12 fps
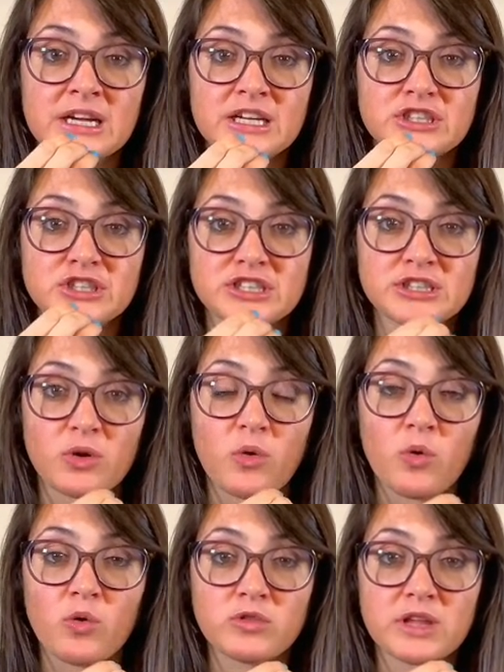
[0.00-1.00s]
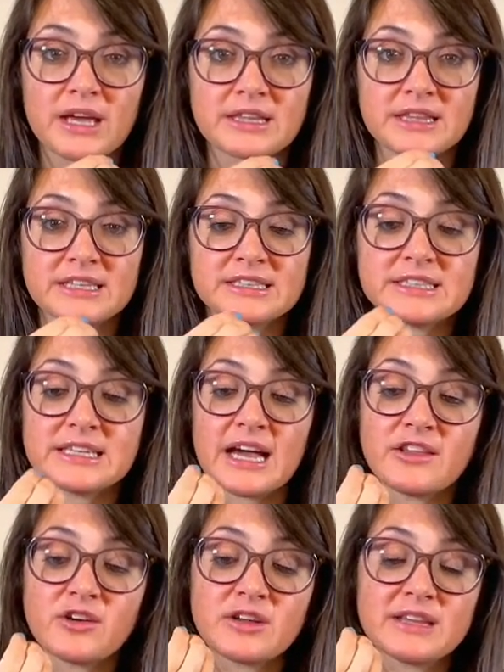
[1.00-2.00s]
just hold like this
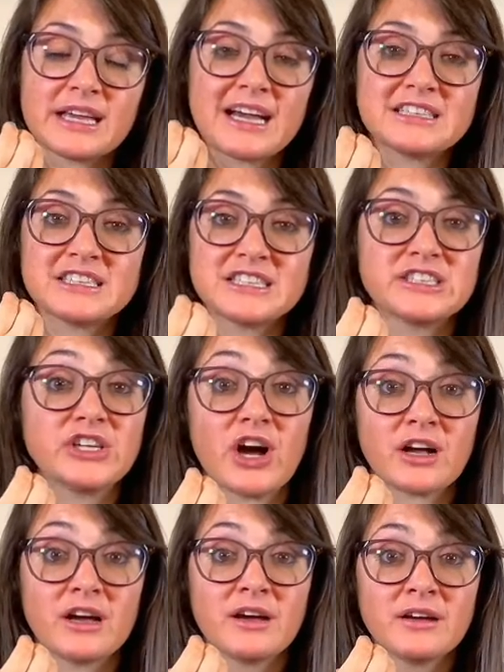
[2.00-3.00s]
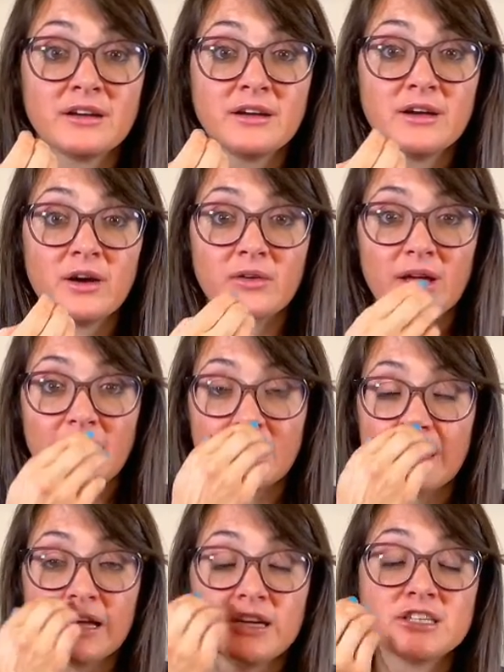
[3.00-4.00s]
together and they got stuck,
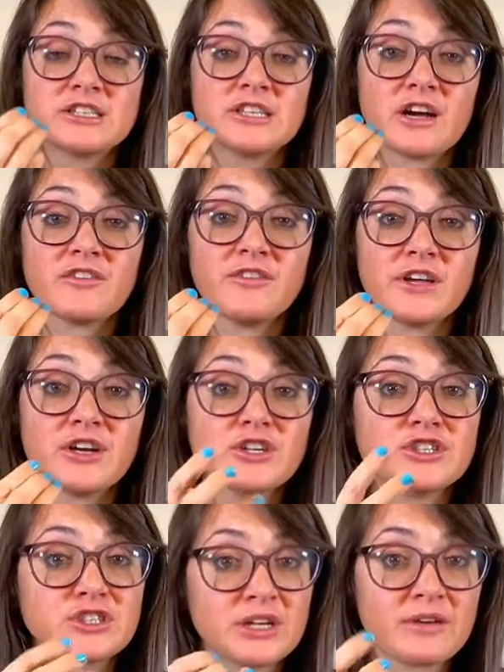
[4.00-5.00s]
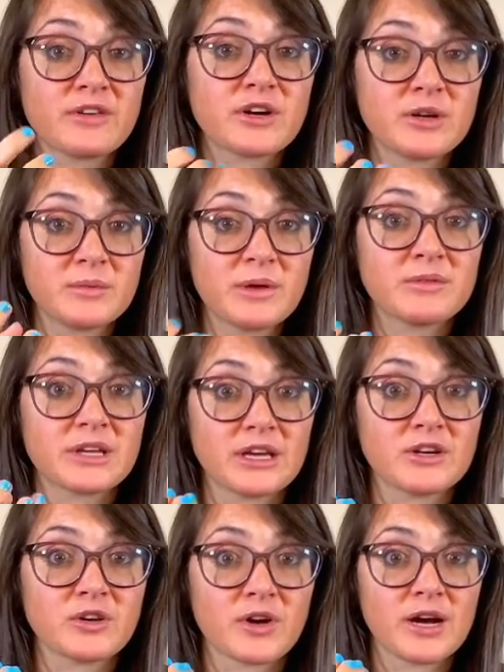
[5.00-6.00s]
okay? Stuck fingers, you're never gonna be able to get
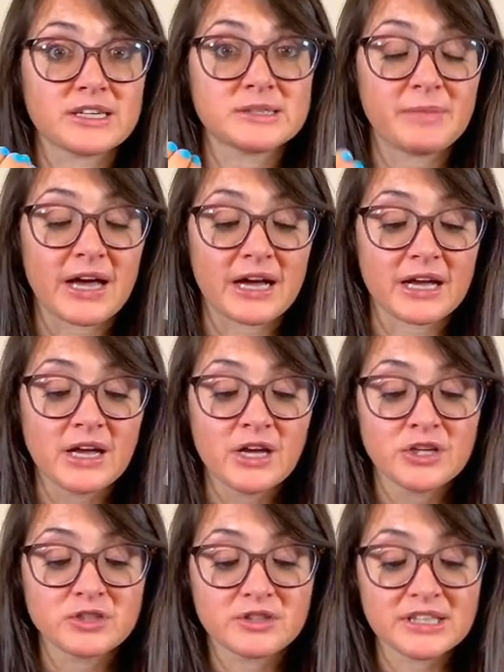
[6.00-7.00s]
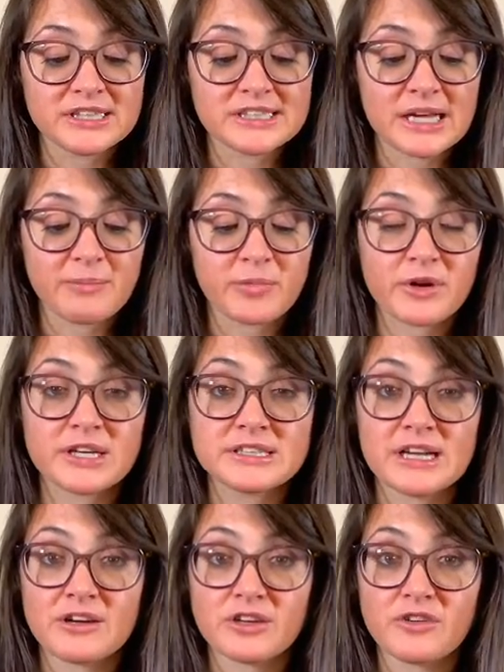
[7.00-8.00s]
your grasp back. So this separates
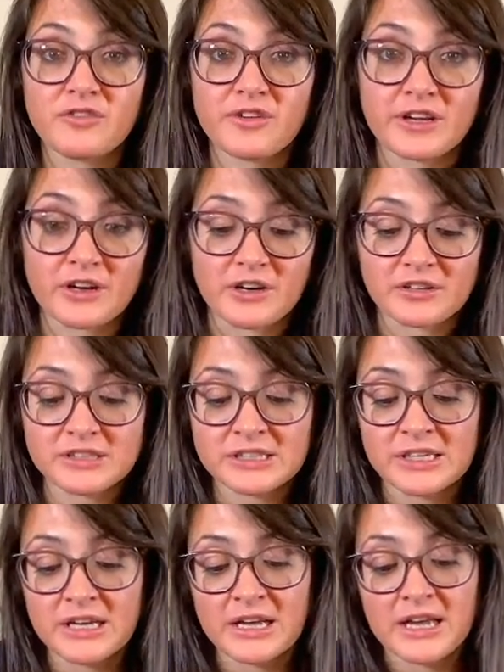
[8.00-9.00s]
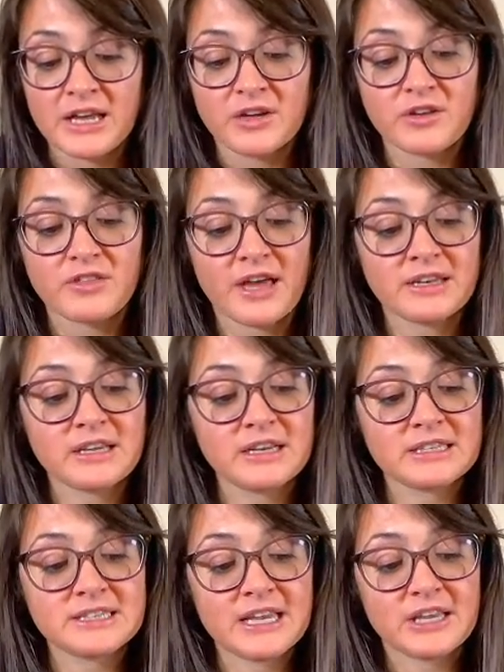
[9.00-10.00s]
out your fingers. You're then
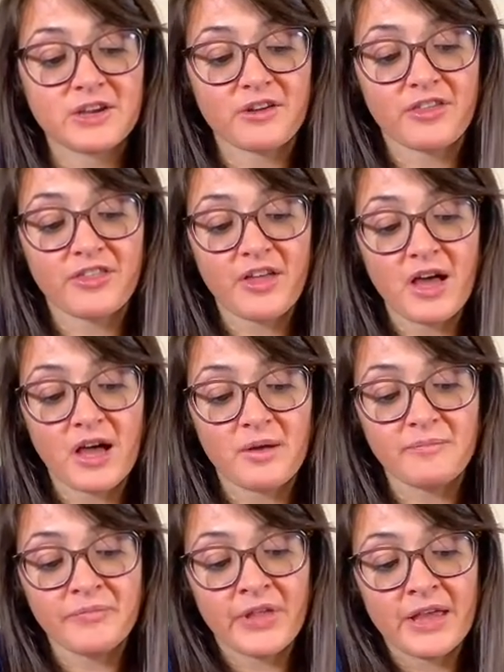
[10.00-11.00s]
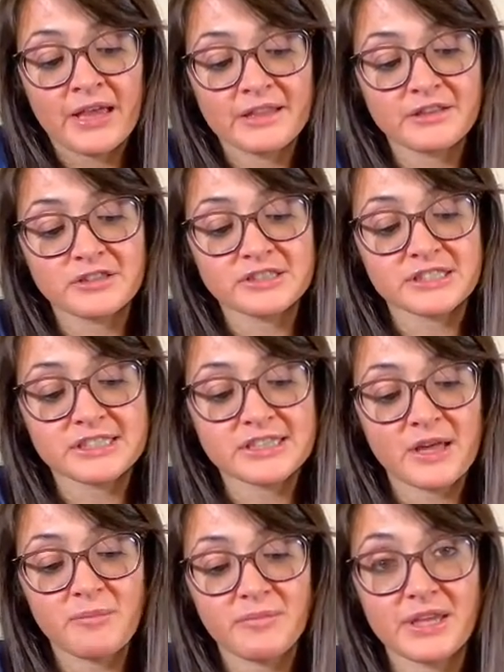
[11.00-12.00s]
gonna take your thumb, and there's this
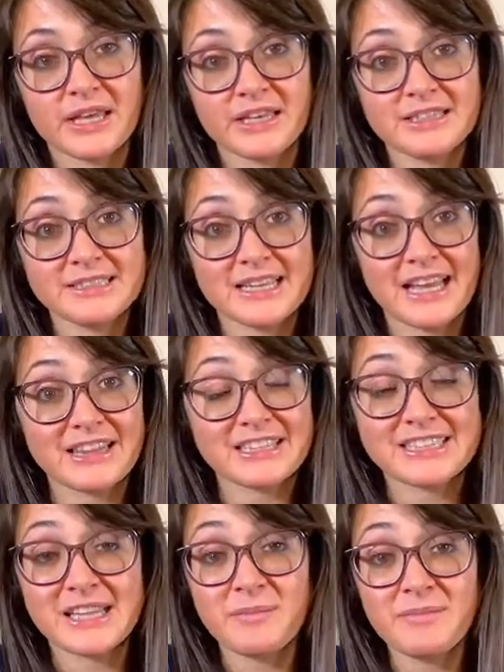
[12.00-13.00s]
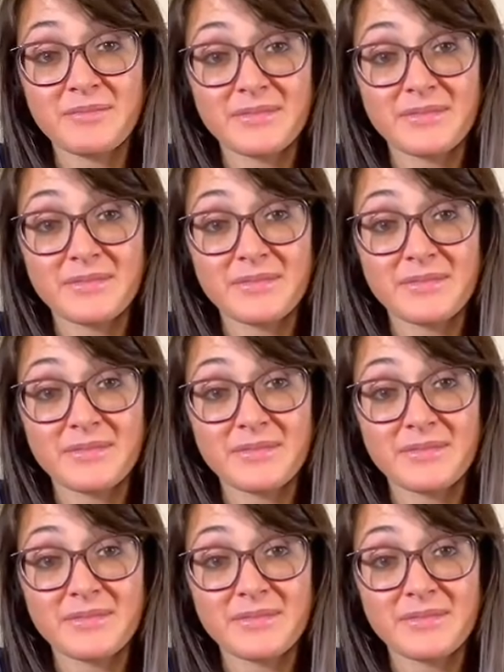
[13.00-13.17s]
thumb piece, and this thumb,